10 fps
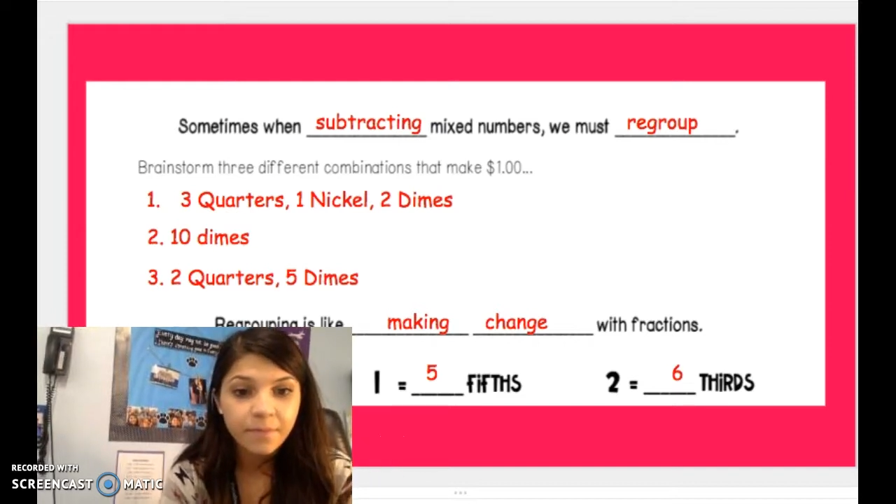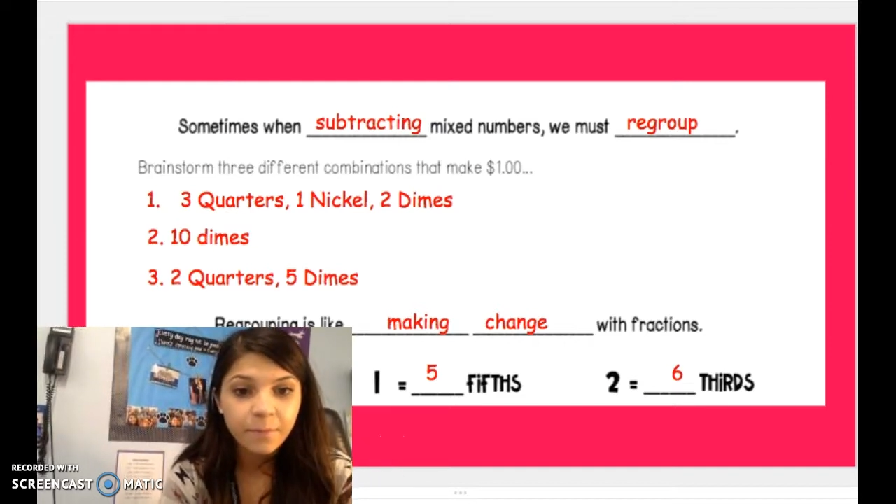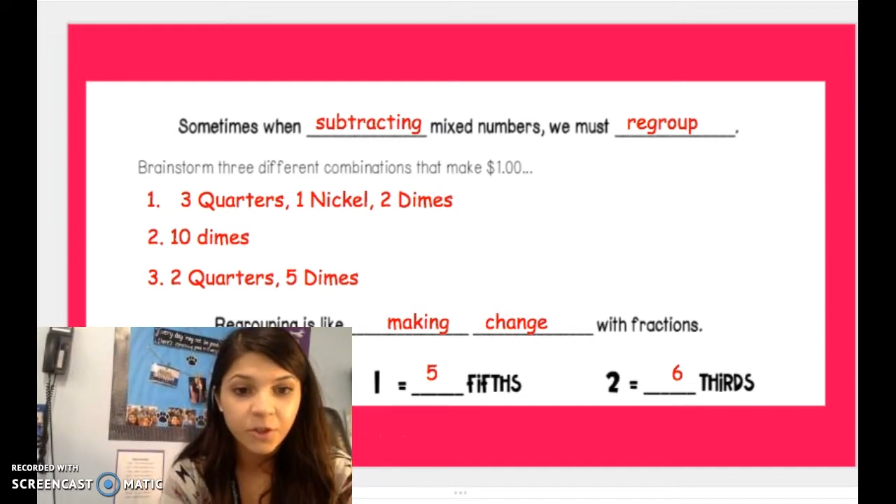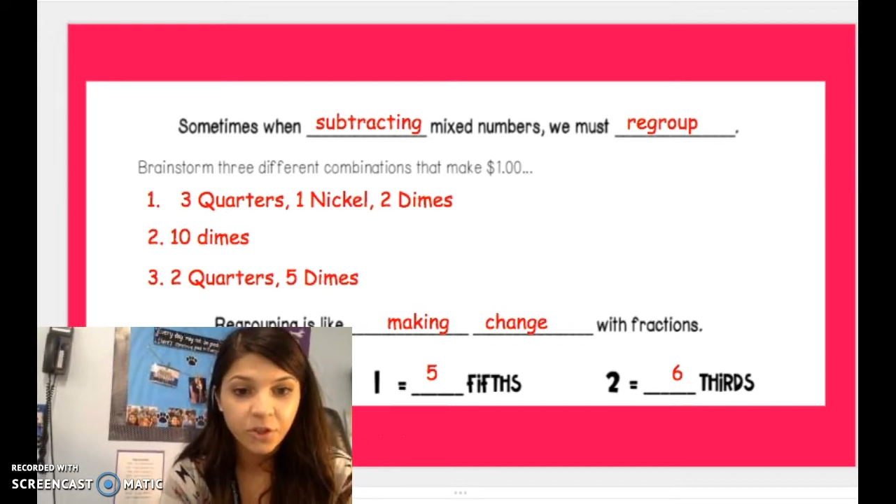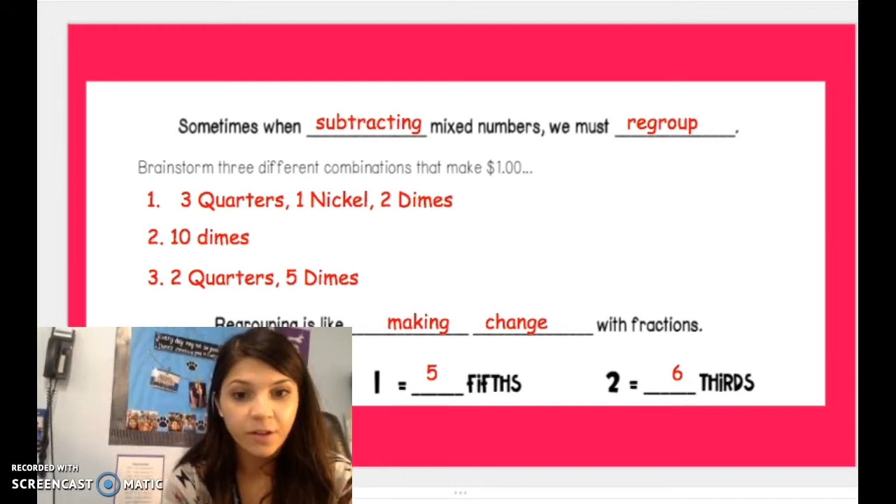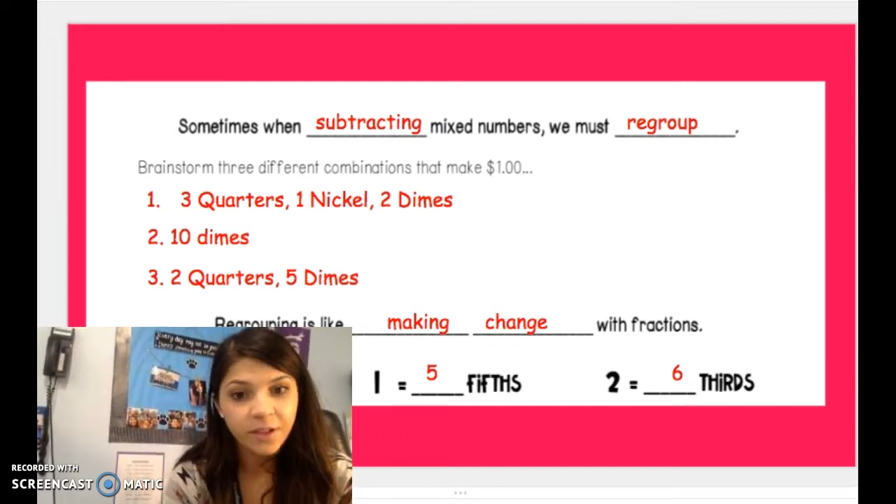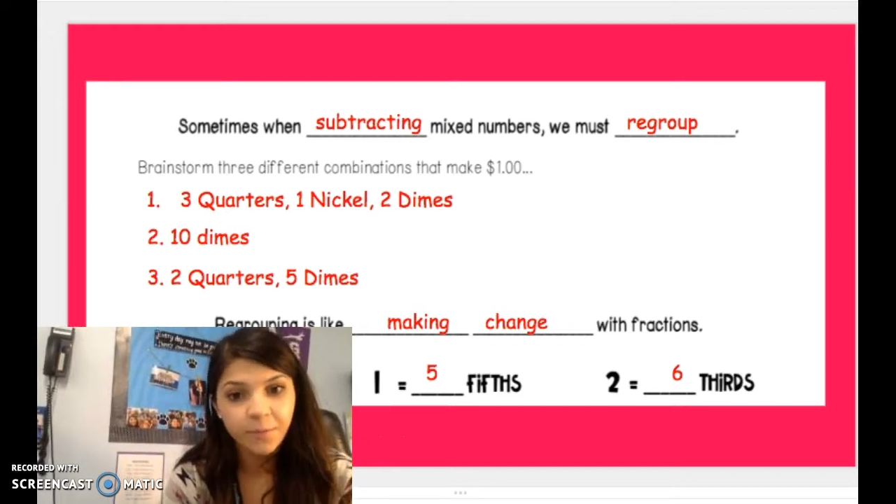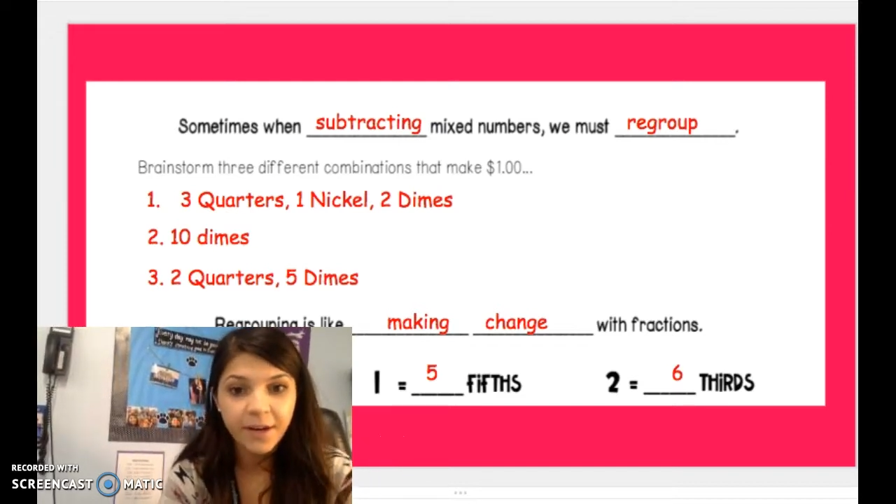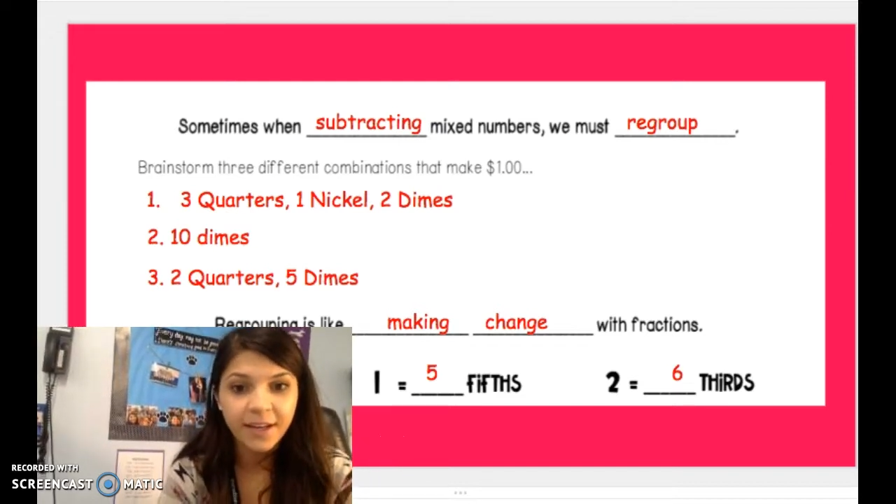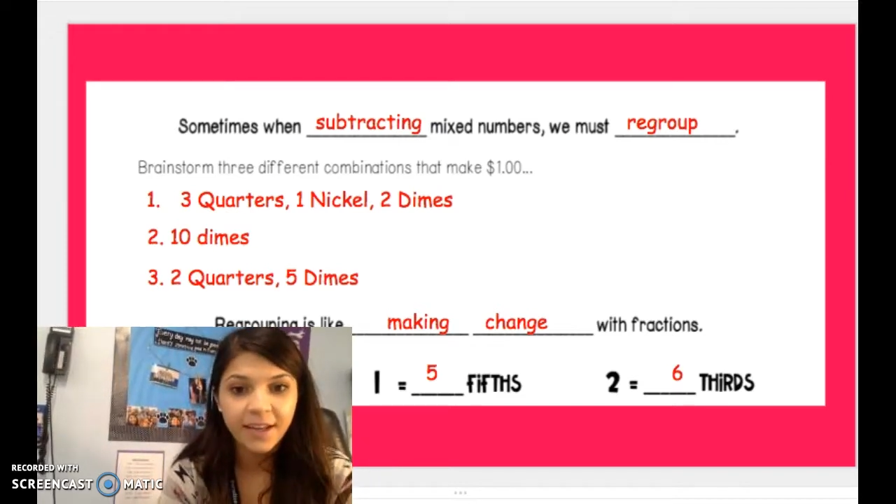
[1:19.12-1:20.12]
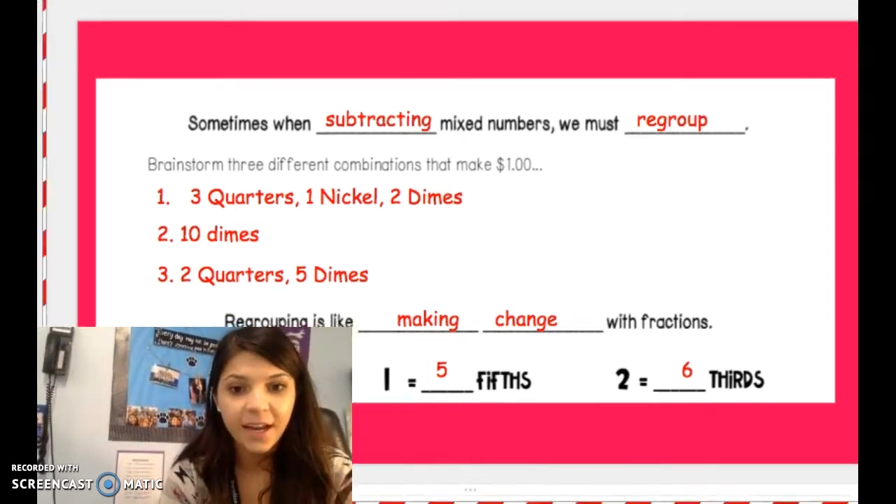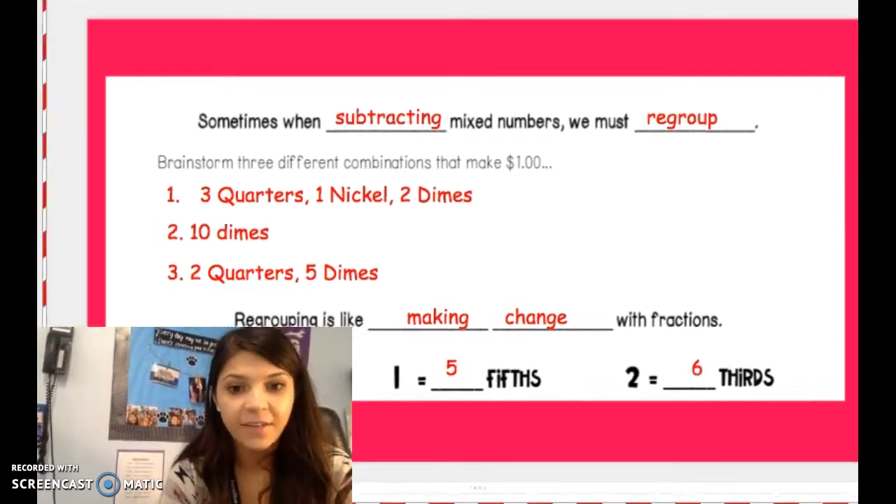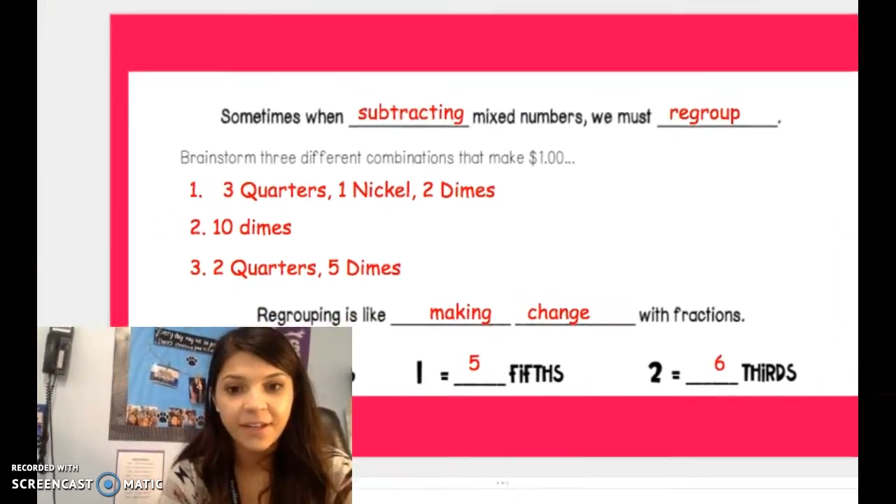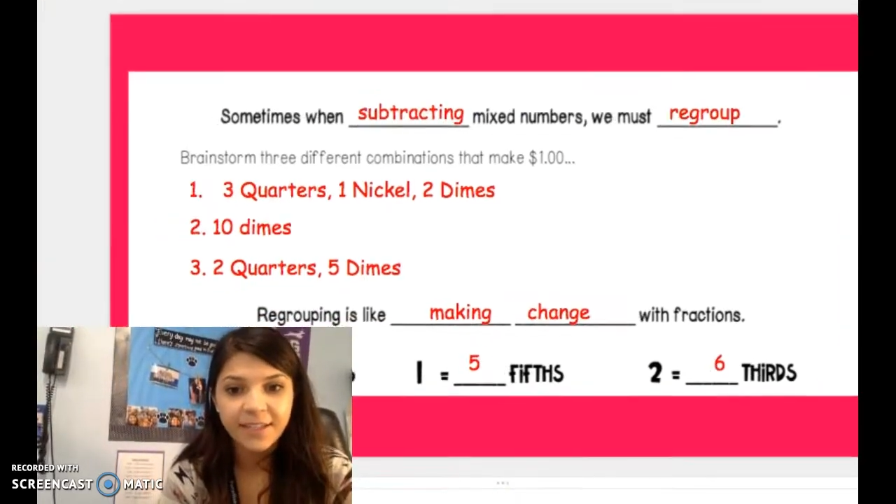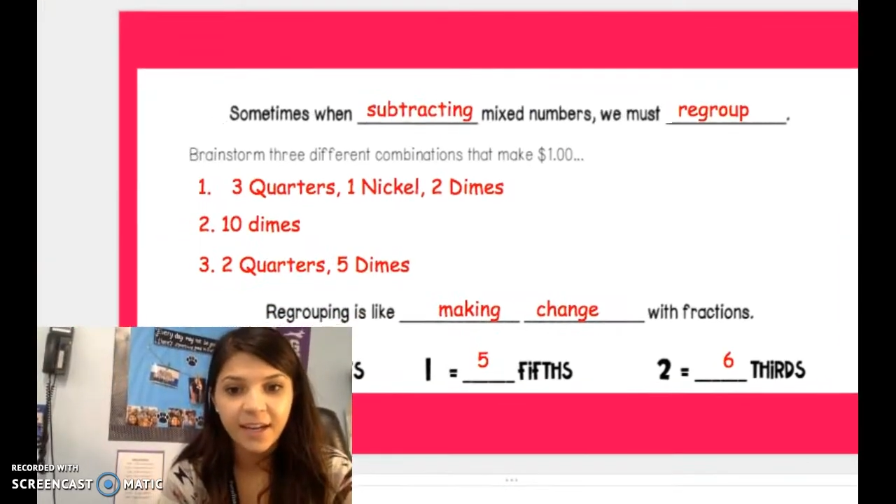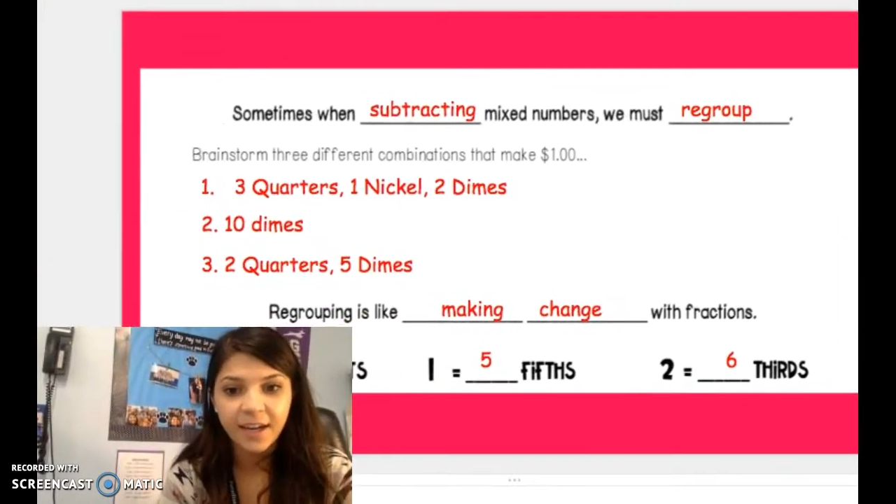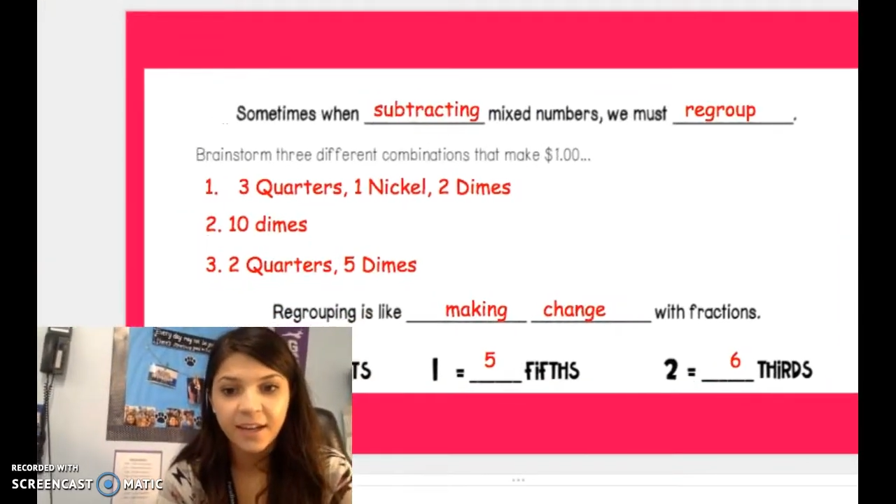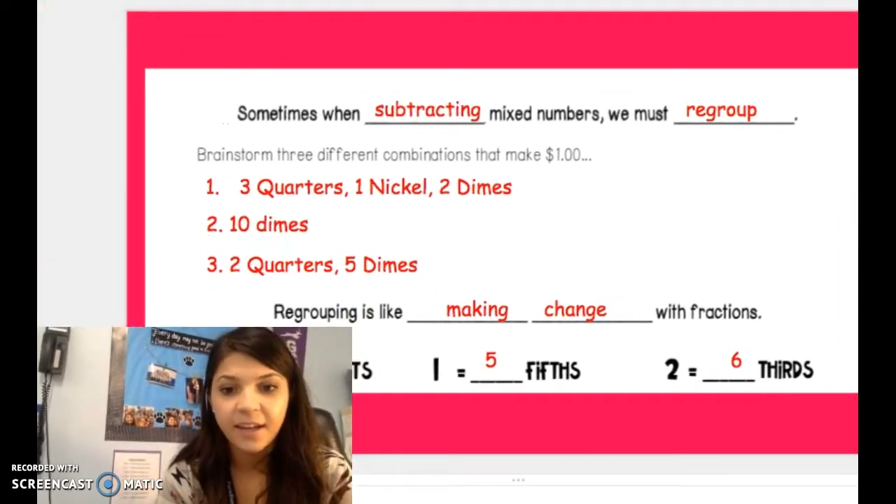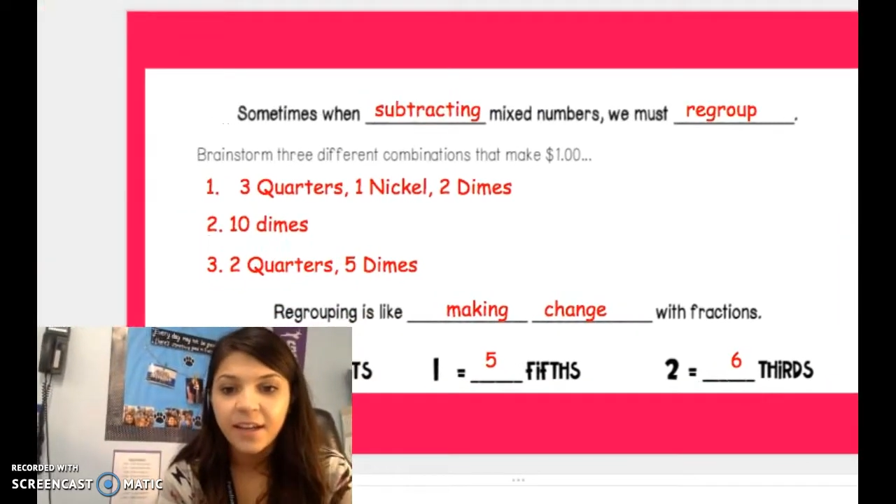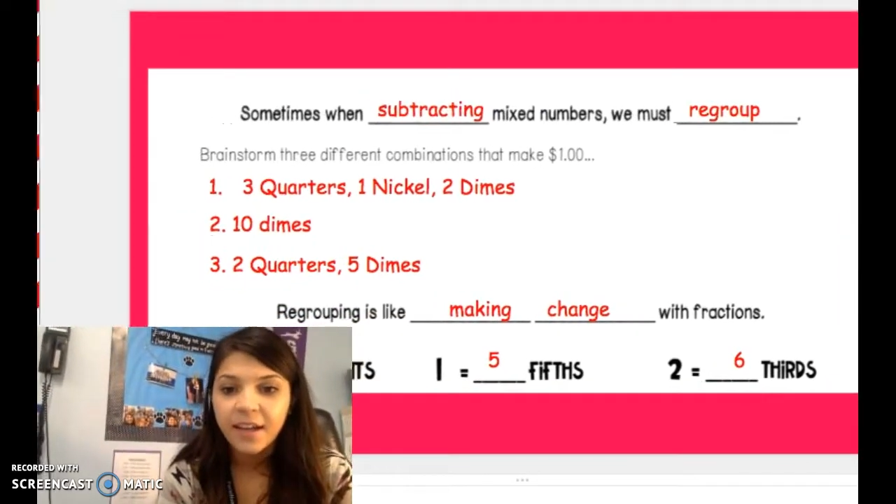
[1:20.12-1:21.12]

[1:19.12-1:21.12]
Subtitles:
which I'll explain kind of in a second.